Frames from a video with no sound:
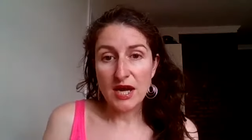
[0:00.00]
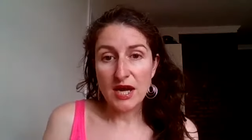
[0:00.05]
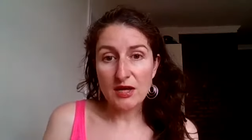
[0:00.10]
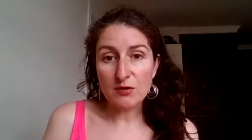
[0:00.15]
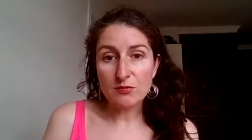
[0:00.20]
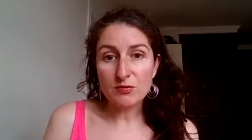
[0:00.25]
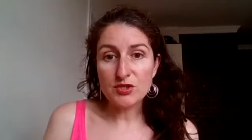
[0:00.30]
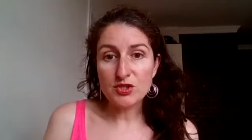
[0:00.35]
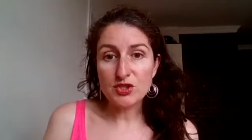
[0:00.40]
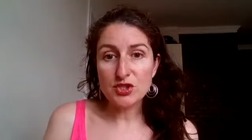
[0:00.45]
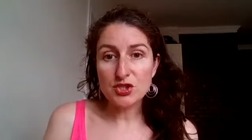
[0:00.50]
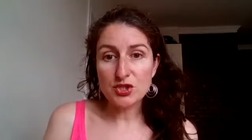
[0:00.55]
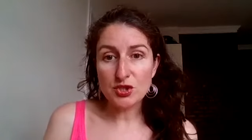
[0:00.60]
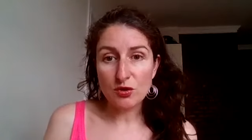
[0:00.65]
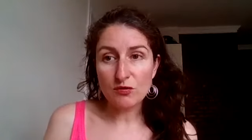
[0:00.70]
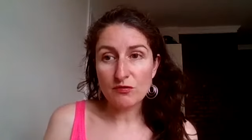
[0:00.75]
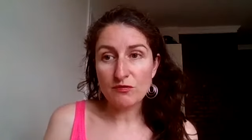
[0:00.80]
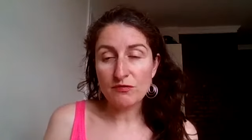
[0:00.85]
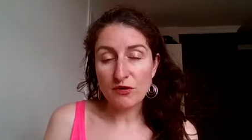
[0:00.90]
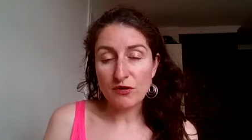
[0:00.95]
I was
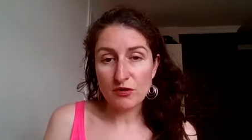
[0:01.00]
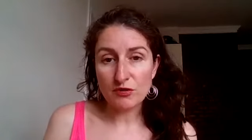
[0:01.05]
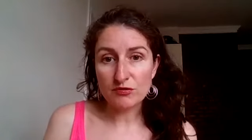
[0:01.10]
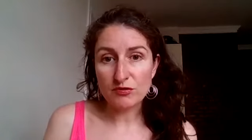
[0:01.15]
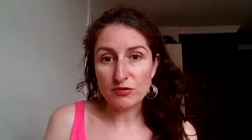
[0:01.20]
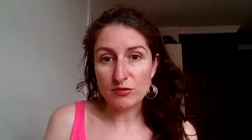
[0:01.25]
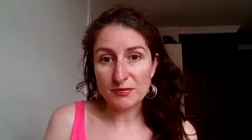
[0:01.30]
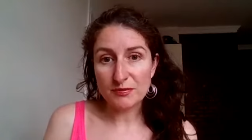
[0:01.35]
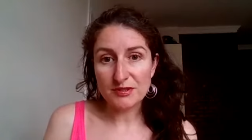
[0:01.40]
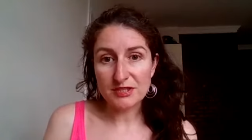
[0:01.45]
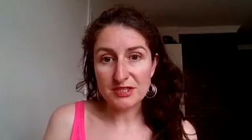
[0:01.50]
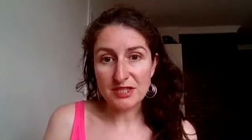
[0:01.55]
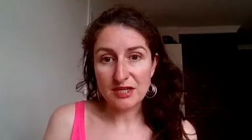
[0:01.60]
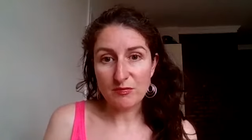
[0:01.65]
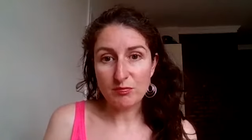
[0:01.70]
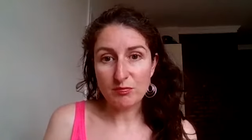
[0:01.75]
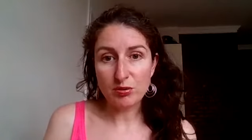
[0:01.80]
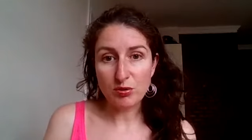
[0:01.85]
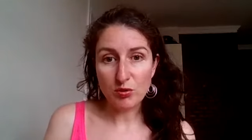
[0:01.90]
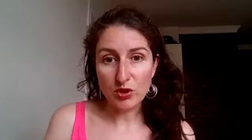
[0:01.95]
so vulnerable at
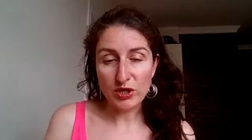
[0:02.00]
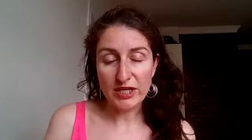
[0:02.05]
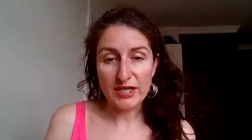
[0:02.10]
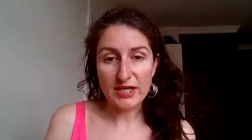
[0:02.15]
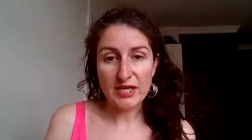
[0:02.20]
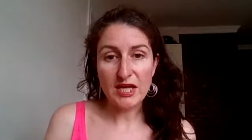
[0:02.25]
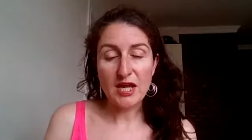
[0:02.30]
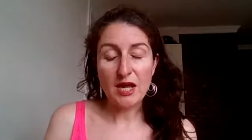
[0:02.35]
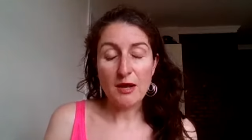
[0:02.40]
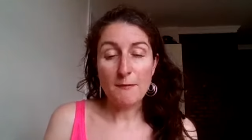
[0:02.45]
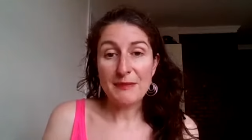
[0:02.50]
that point.